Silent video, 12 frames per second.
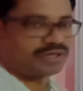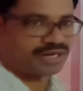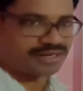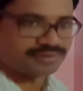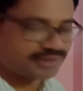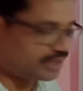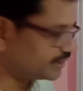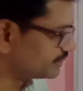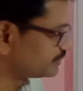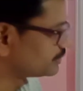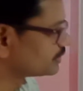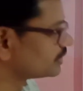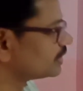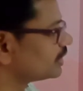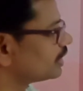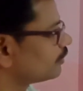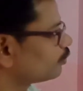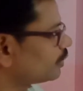cartilage.
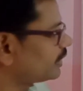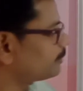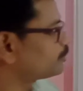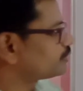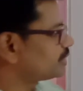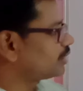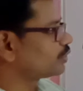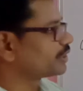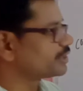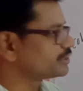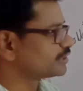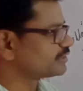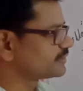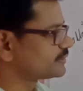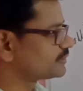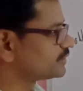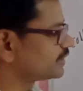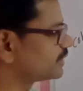What about the
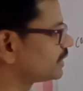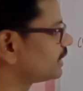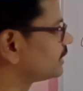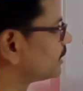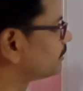locations? Generally, the